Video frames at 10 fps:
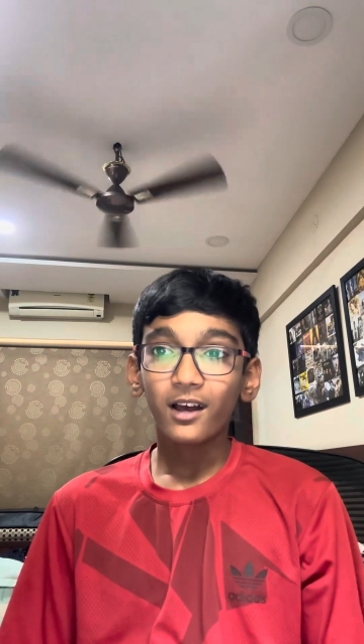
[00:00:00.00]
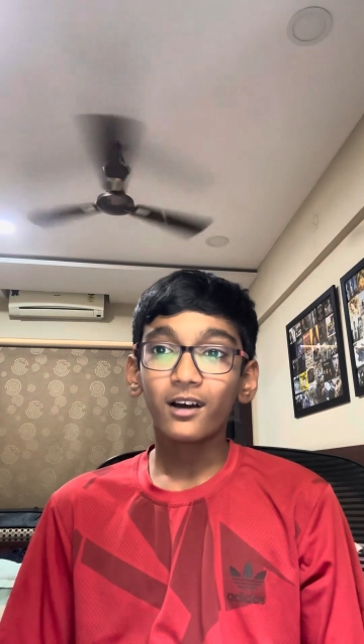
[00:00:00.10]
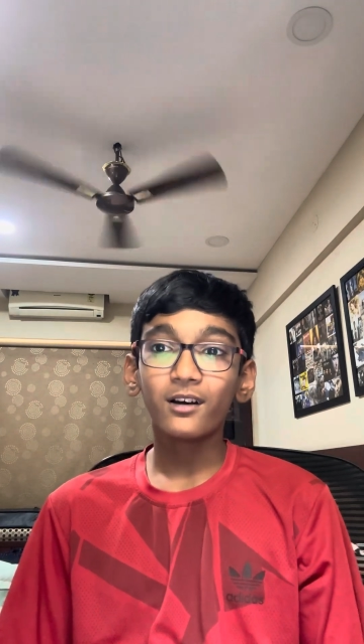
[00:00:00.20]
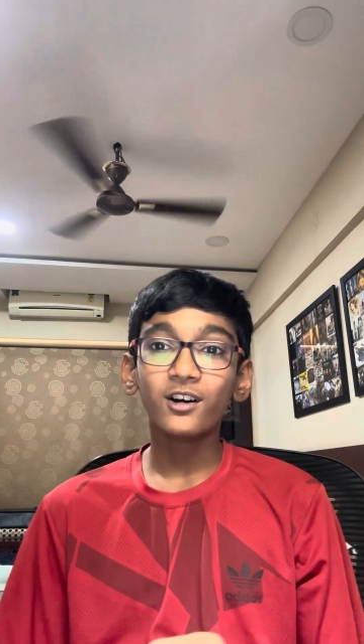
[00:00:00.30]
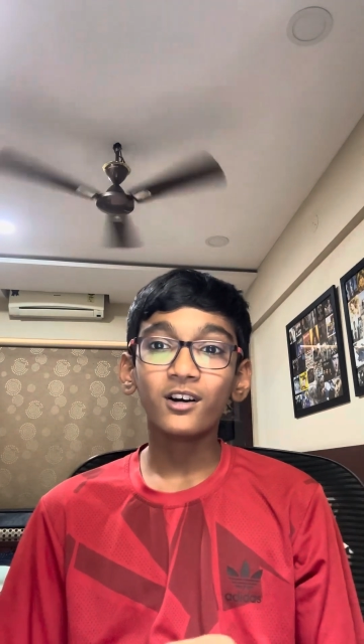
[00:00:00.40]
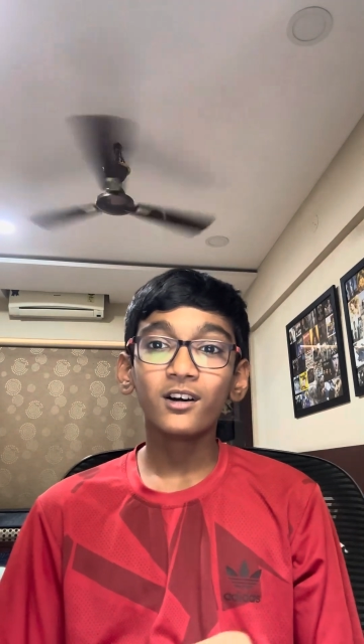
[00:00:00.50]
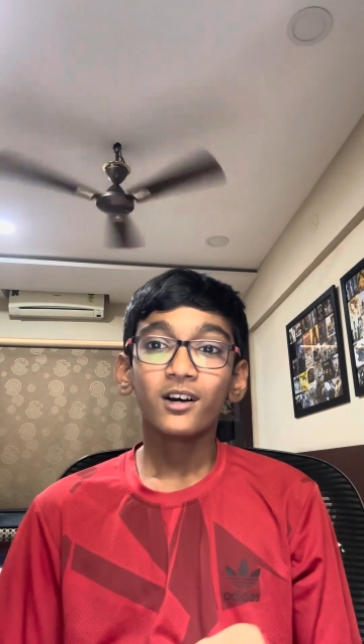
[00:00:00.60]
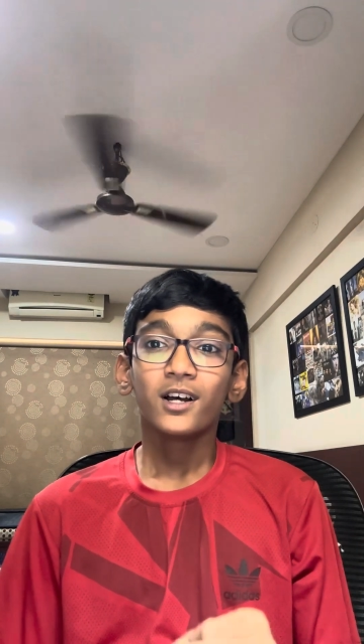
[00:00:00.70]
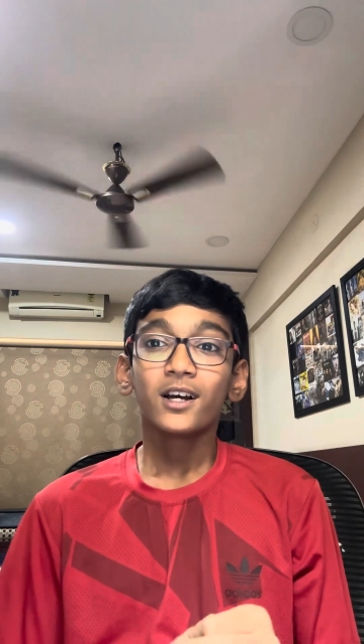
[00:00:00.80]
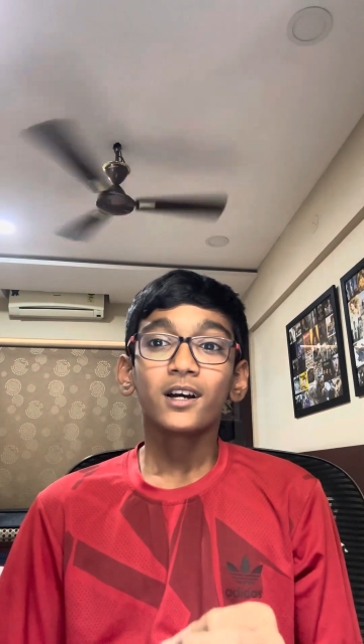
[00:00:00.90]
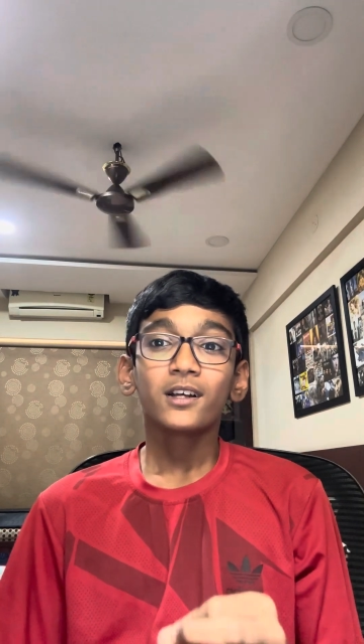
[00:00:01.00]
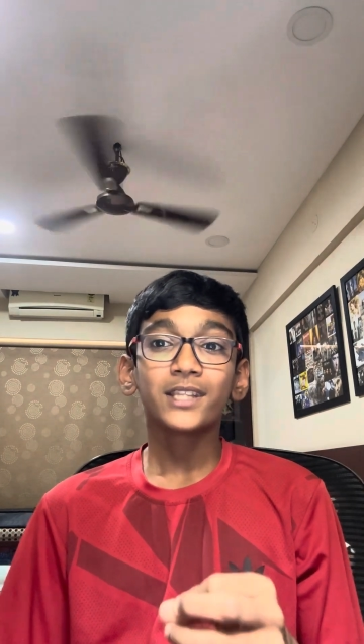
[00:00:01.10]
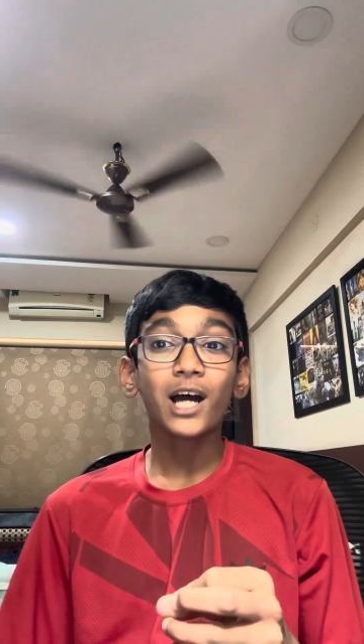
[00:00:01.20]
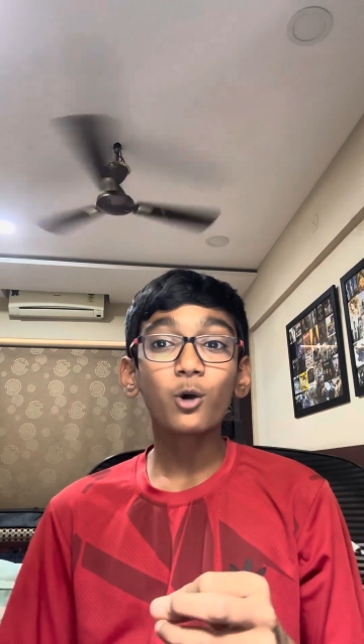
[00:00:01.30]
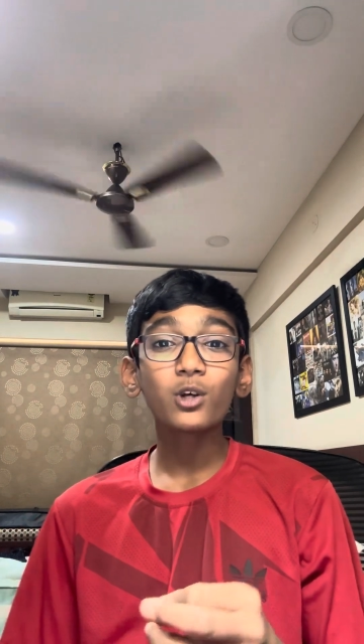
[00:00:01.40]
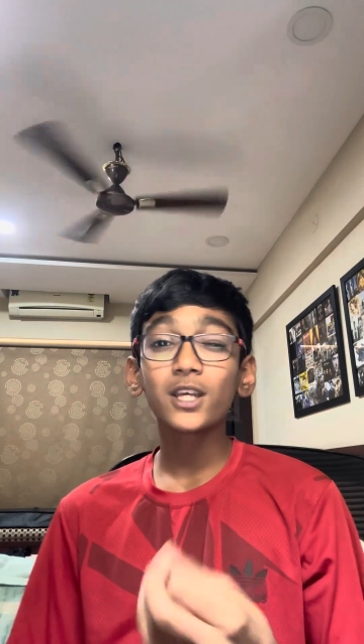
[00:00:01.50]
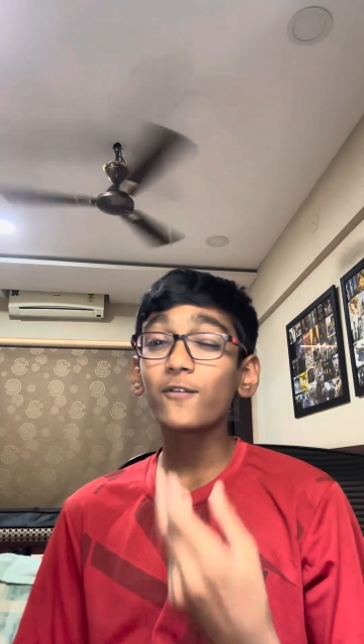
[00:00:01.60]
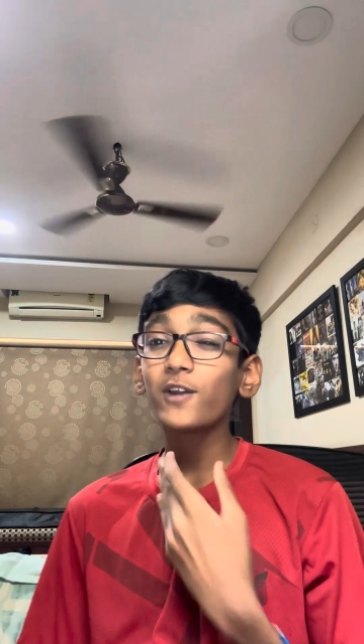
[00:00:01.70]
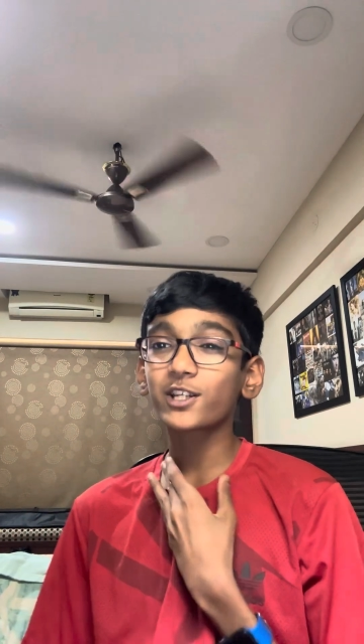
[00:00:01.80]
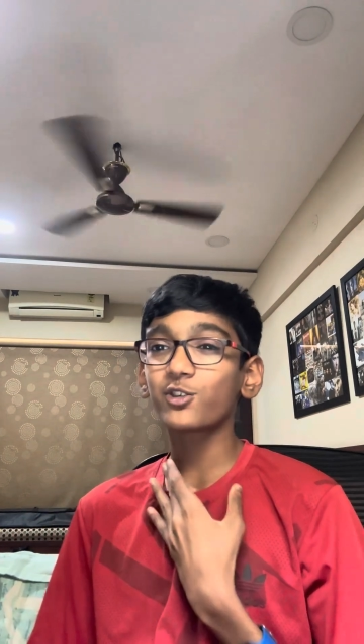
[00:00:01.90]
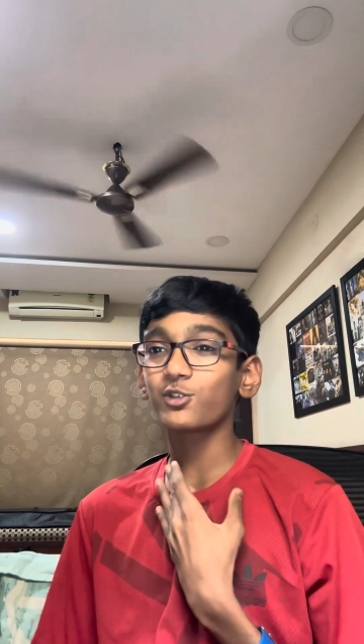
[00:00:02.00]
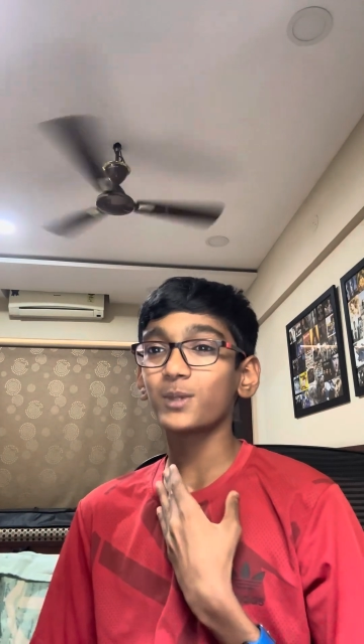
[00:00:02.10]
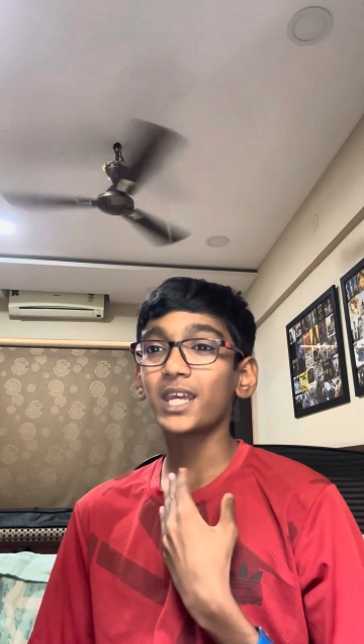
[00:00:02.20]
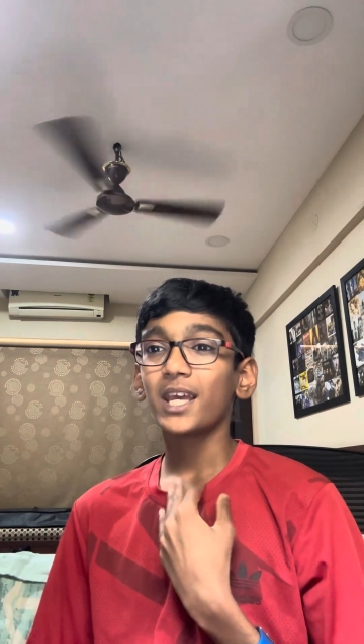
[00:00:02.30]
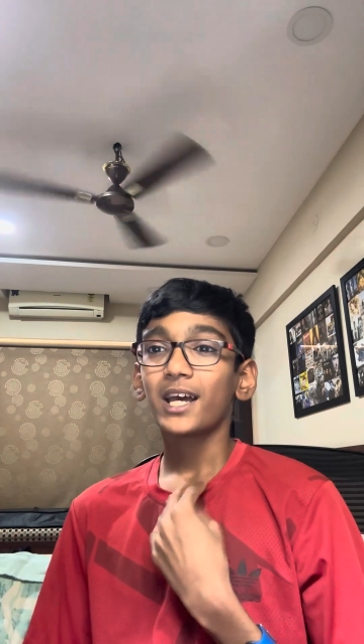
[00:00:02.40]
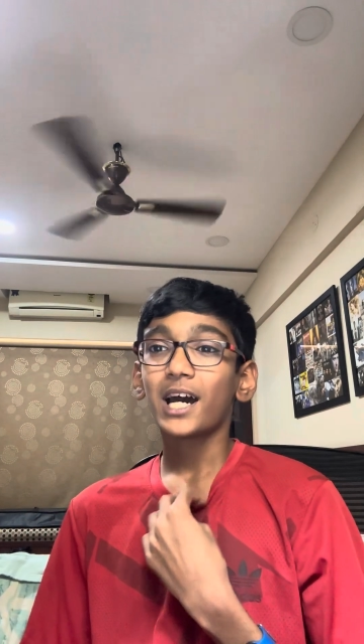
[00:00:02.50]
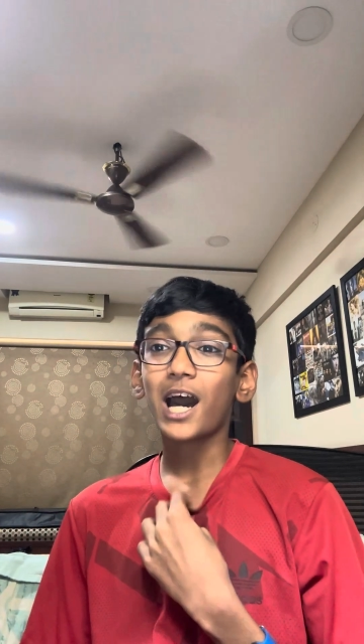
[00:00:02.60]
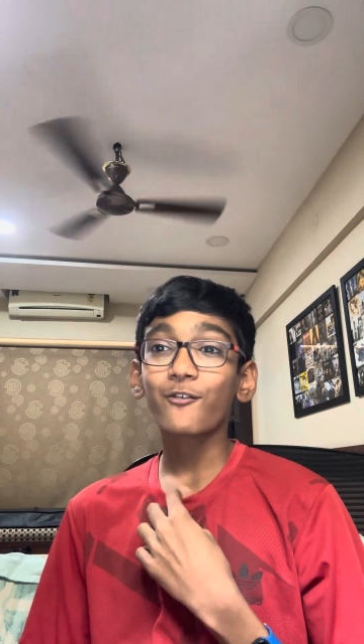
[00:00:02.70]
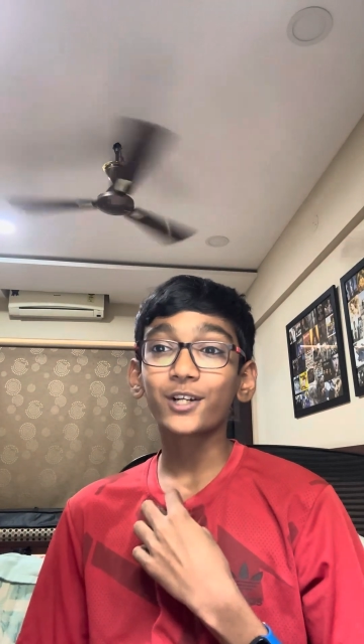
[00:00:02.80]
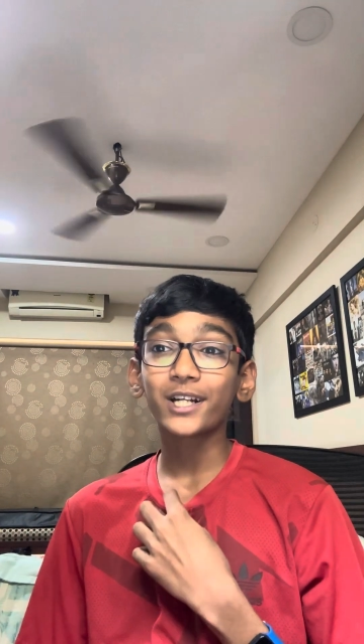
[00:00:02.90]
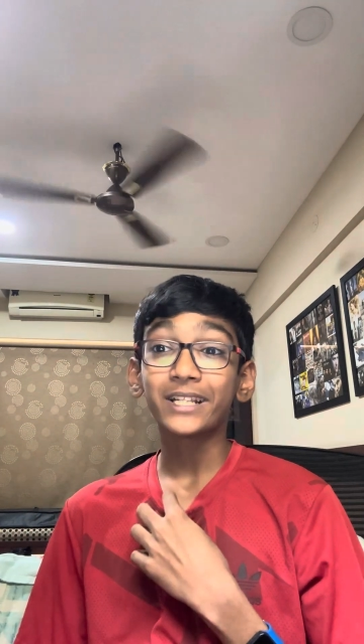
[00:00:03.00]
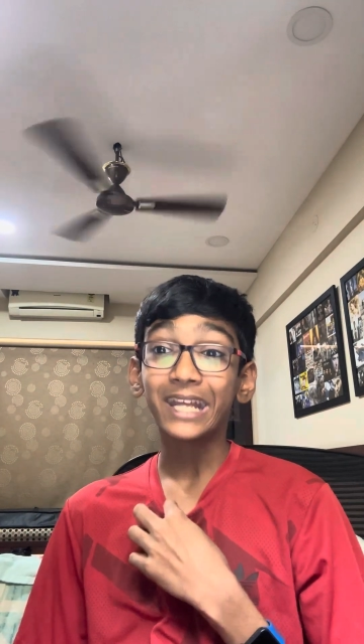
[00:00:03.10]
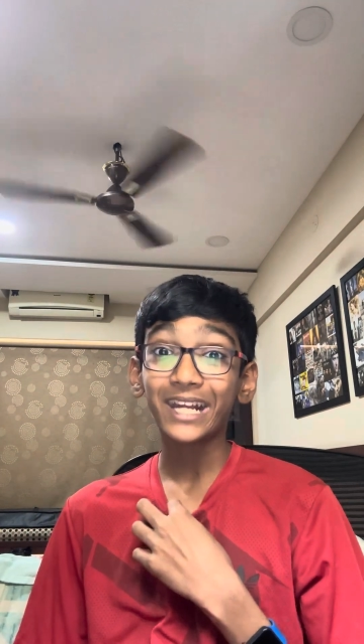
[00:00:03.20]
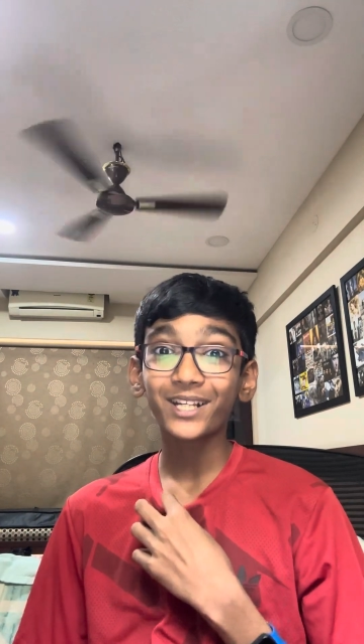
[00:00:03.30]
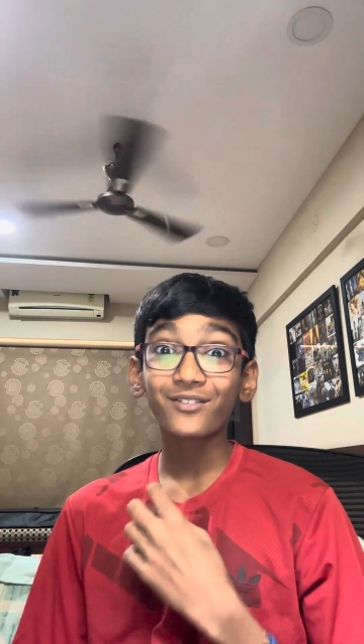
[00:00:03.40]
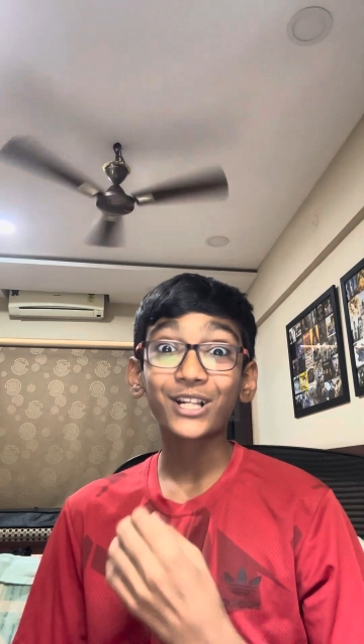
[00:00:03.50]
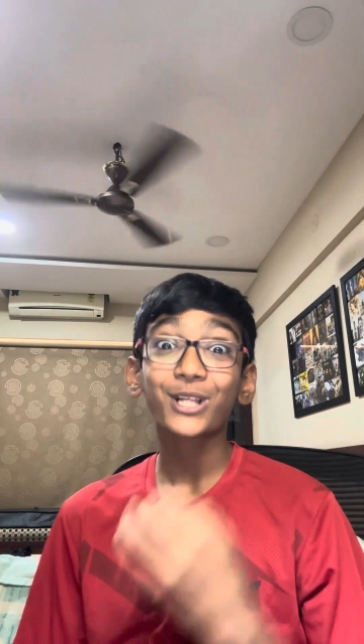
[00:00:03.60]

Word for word: Uh, now, if you'll excuse me, I want a date with a